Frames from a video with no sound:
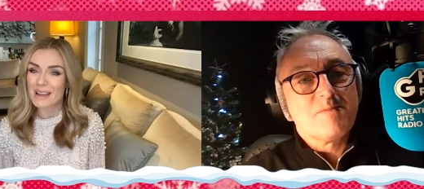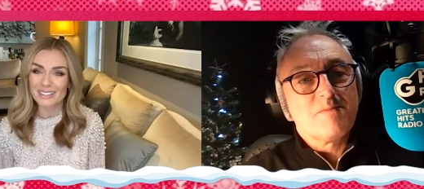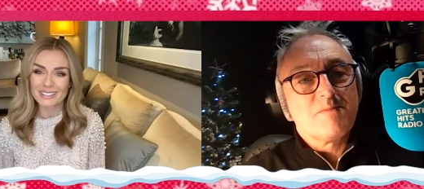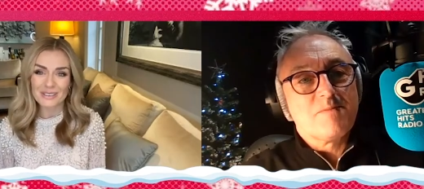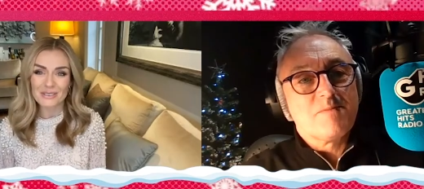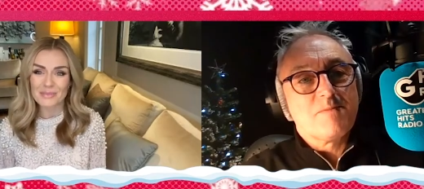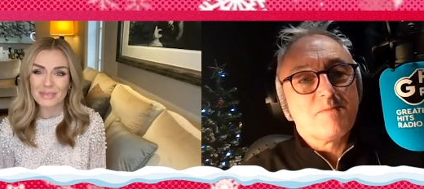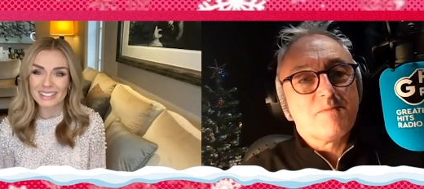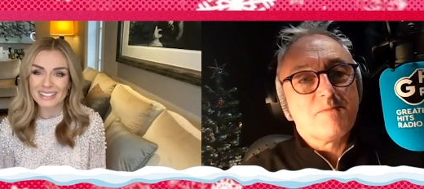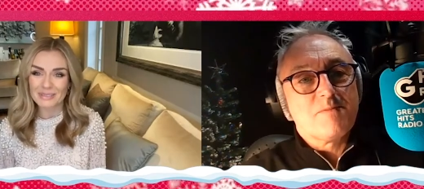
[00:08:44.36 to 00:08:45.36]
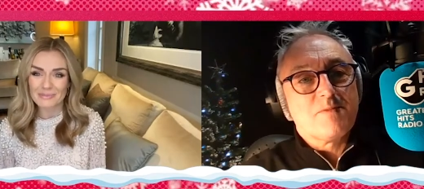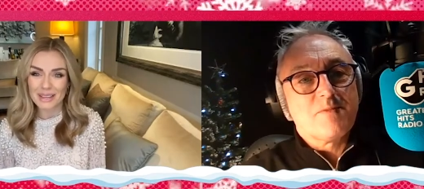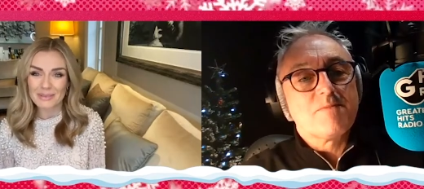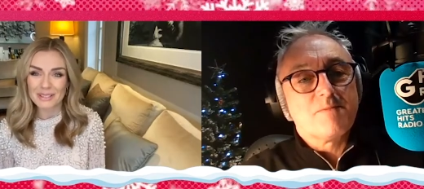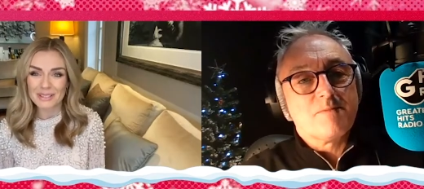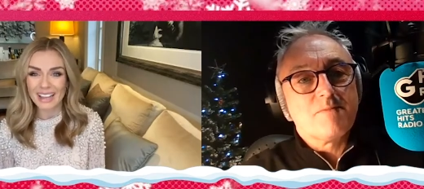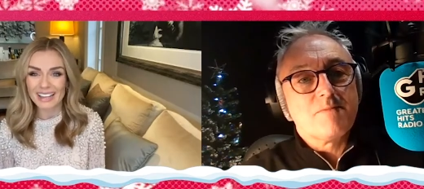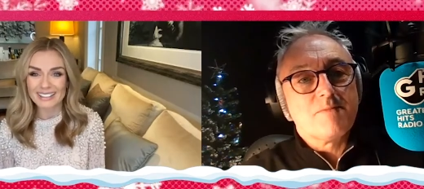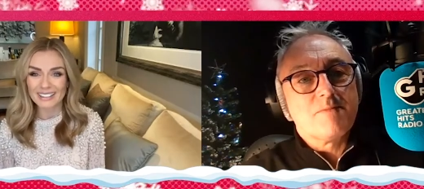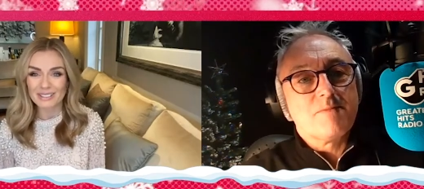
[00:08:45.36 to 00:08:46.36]
Speaker 1: back to normal and to be able to
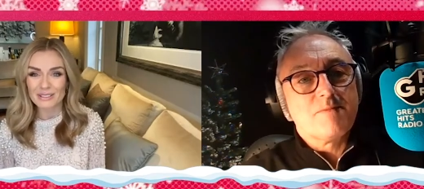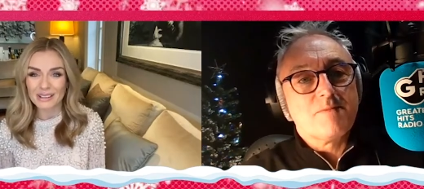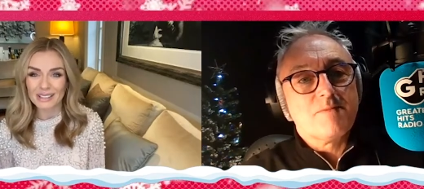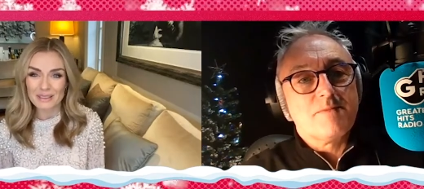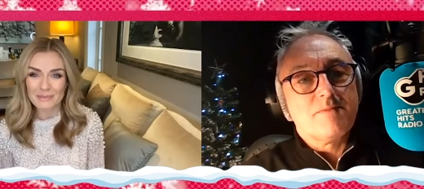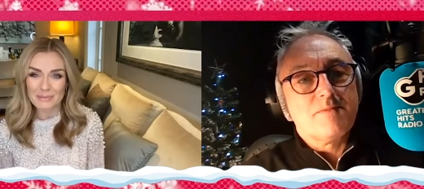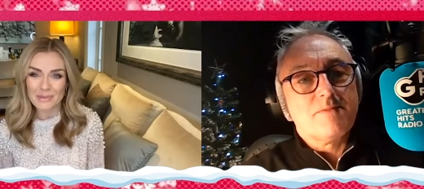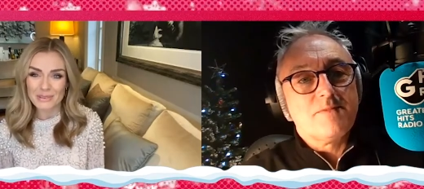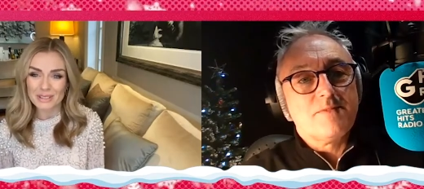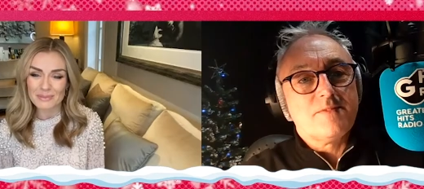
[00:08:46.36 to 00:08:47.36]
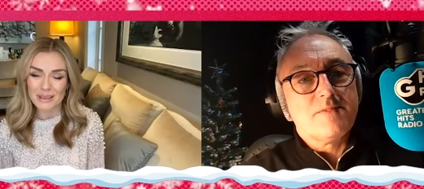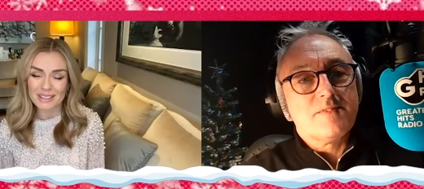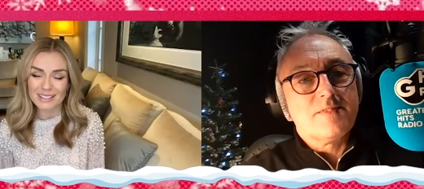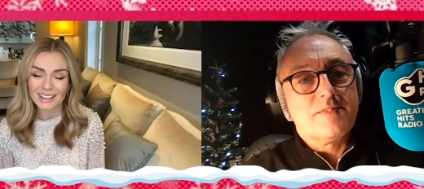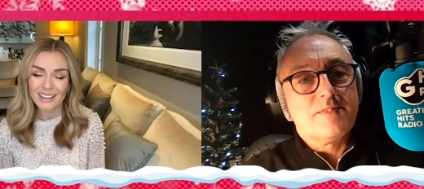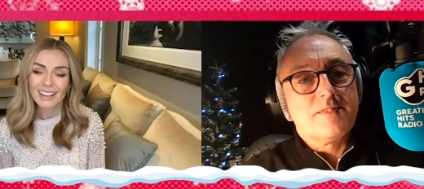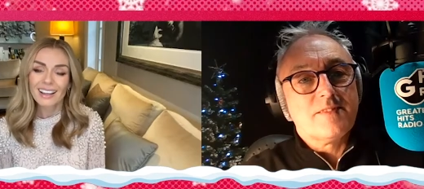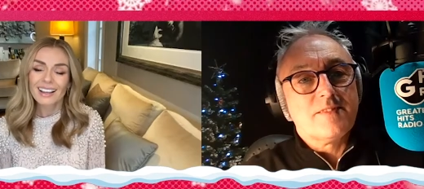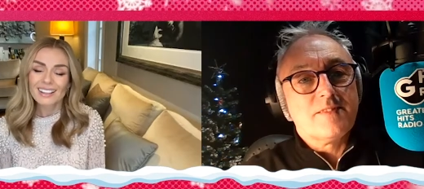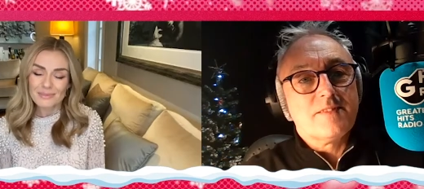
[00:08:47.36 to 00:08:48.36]
get down to Wales a bit more and spend
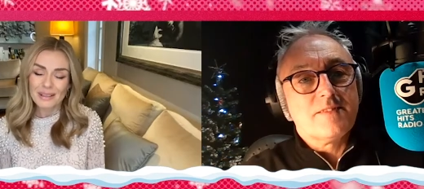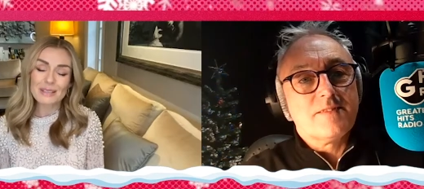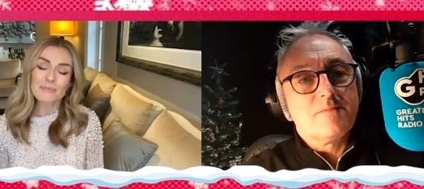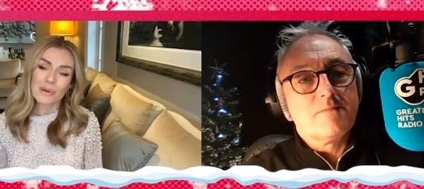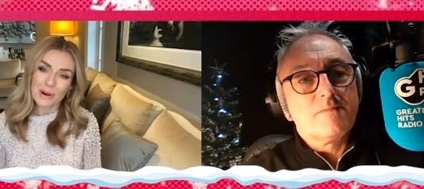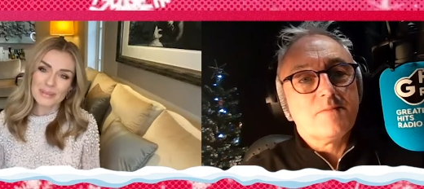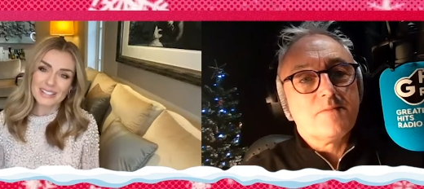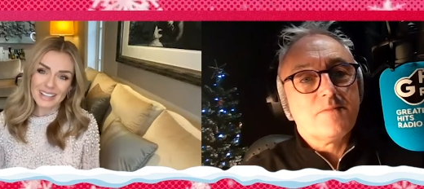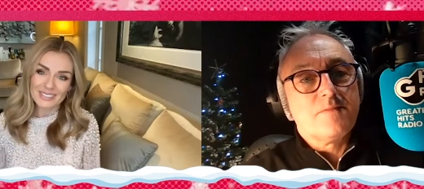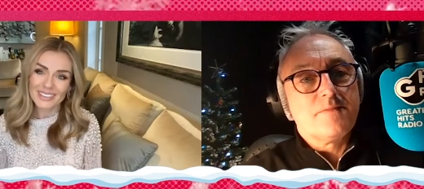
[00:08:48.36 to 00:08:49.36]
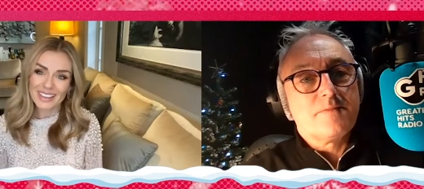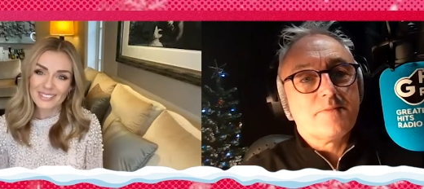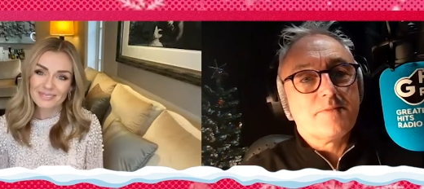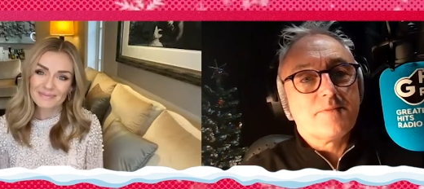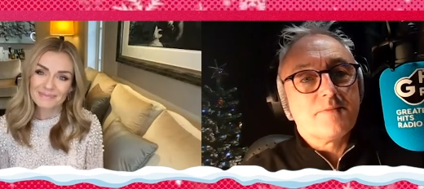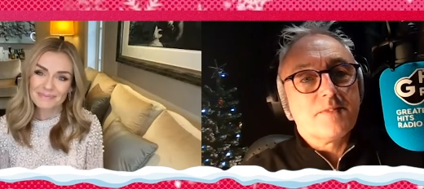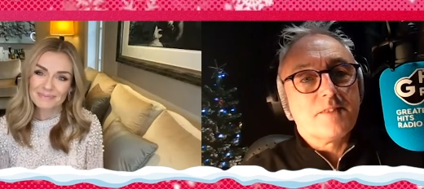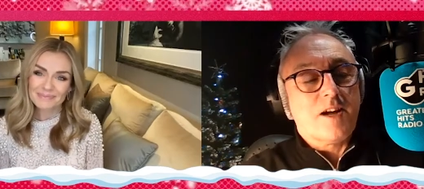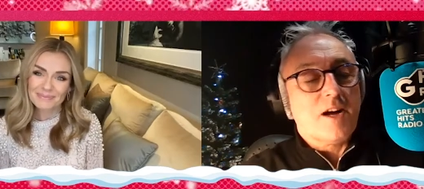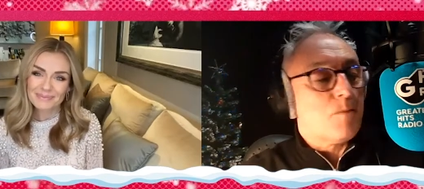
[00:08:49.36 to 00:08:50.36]
spend some proper time with them.
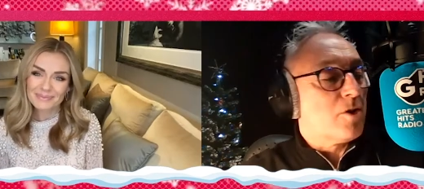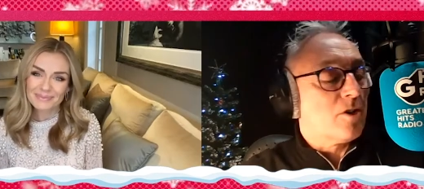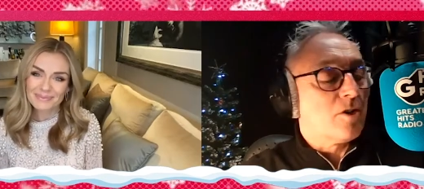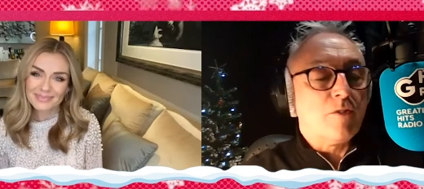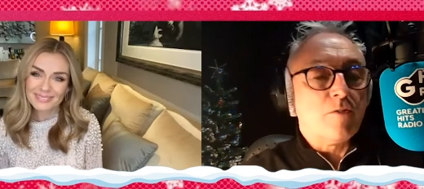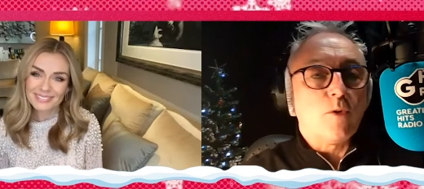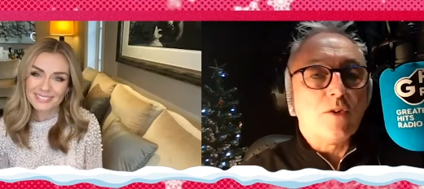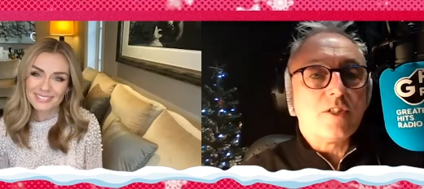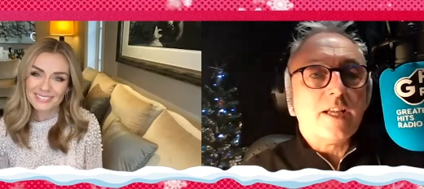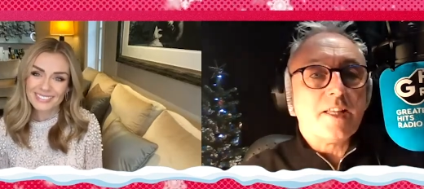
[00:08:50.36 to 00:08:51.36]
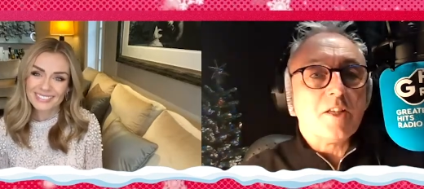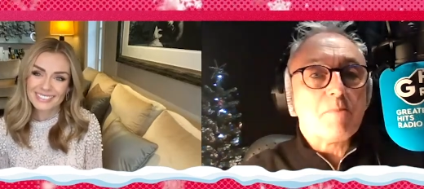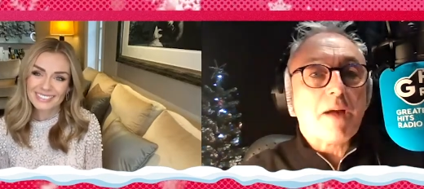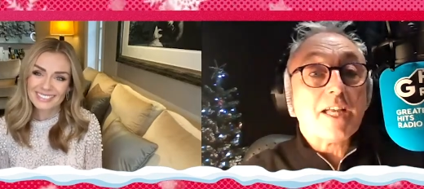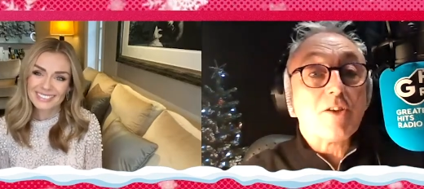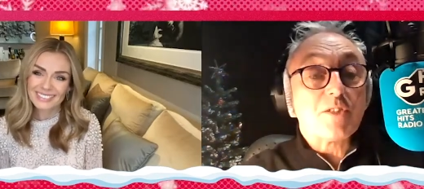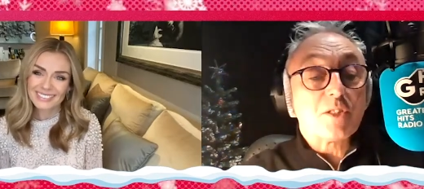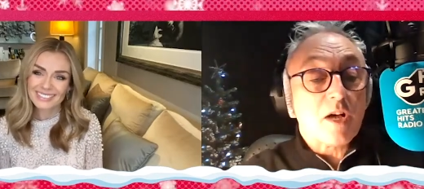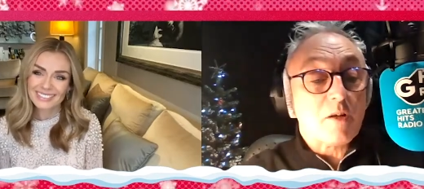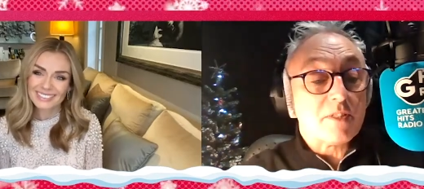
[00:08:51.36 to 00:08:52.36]
Speaker 2: Um, we're all looking forward to getting you back here as
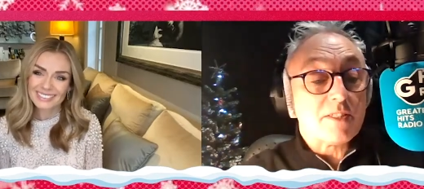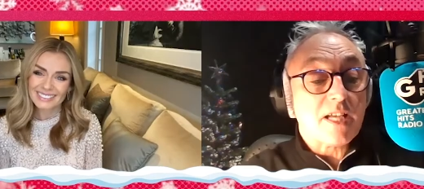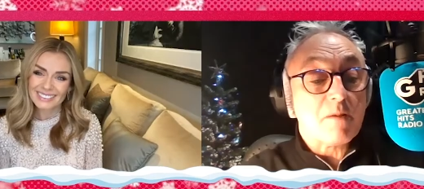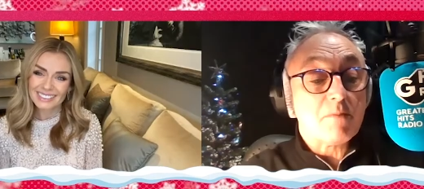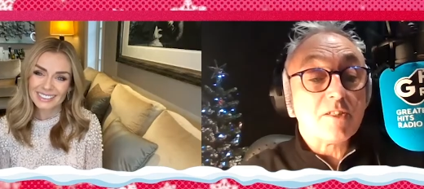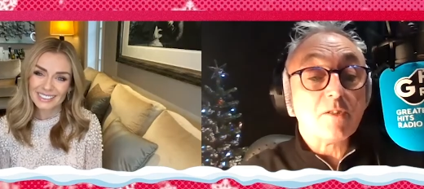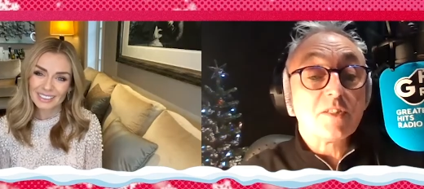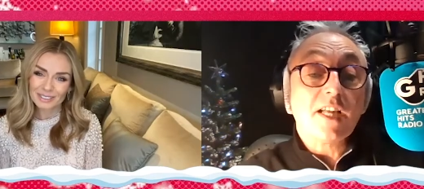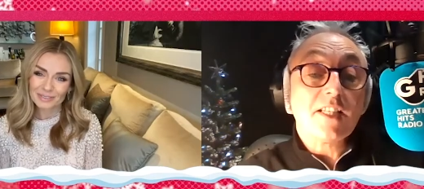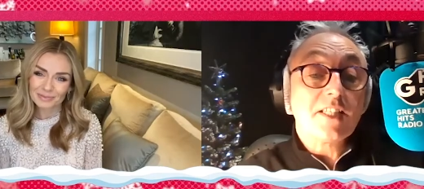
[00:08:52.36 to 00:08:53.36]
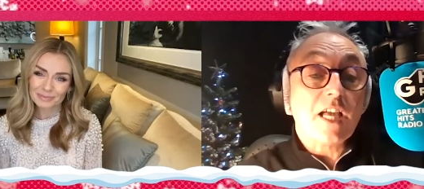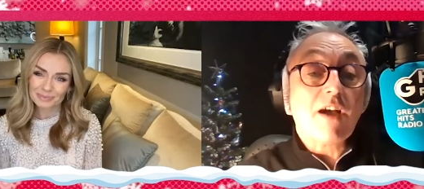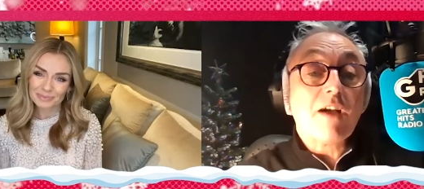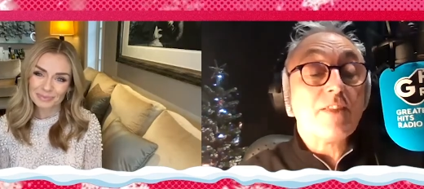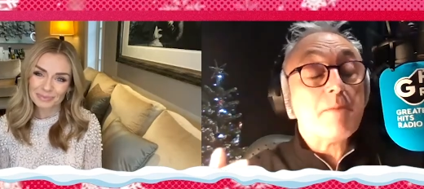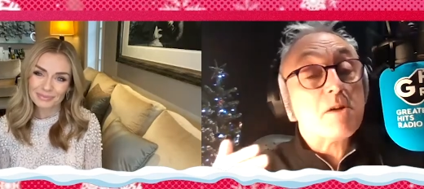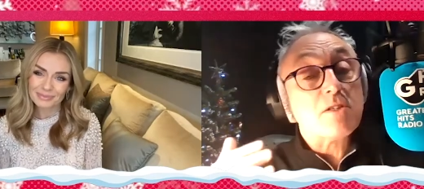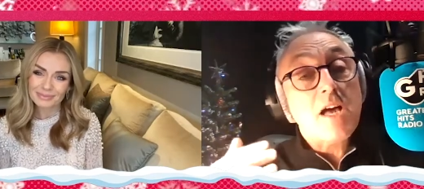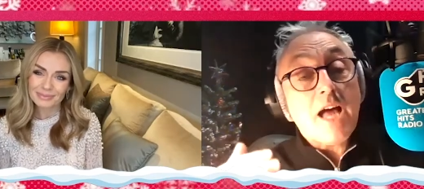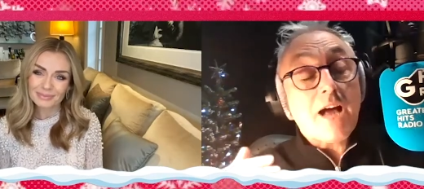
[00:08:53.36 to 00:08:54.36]
well. But uh, but do stay safe. Have the most
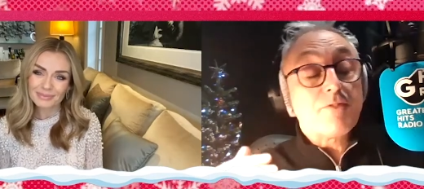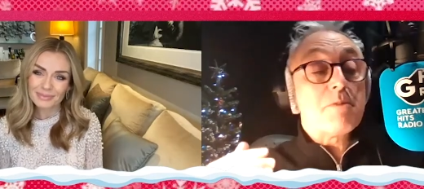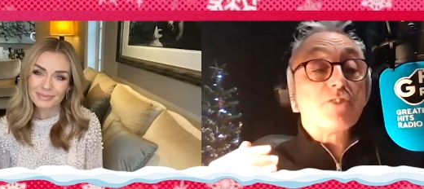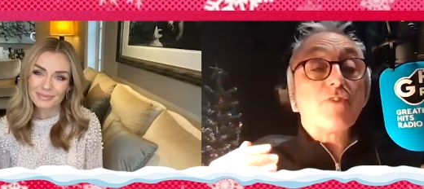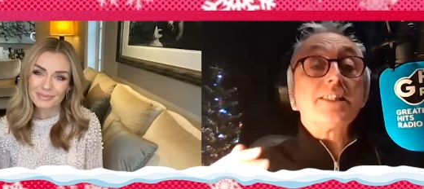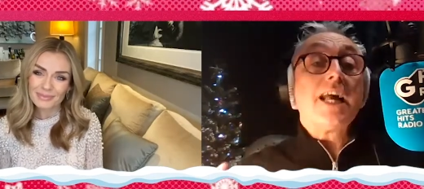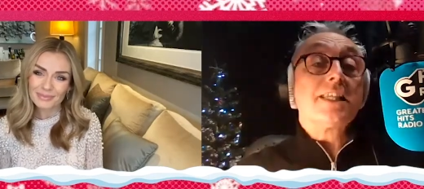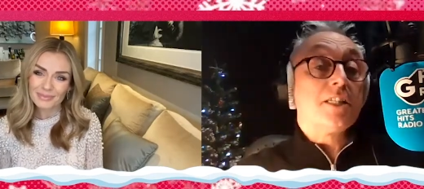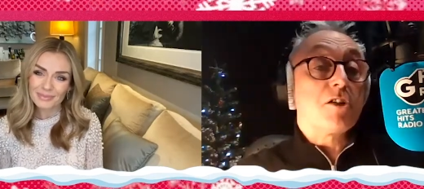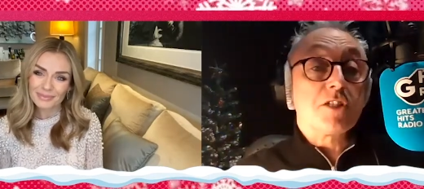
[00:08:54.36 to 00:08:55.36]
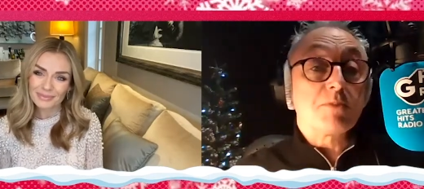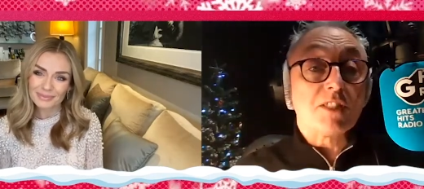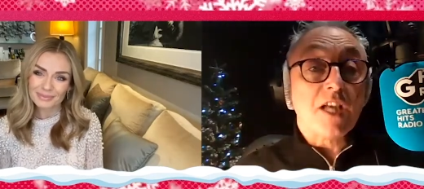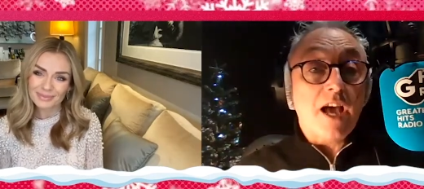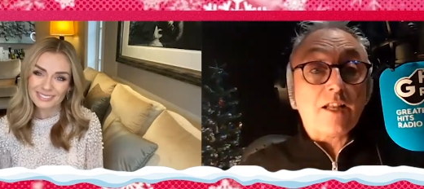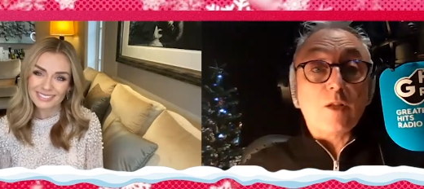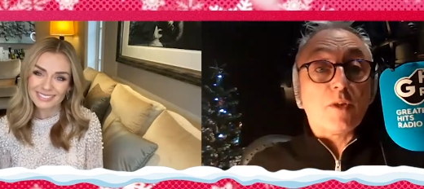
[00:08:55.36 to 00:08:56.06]
have the most fantastic Christmas. I don't know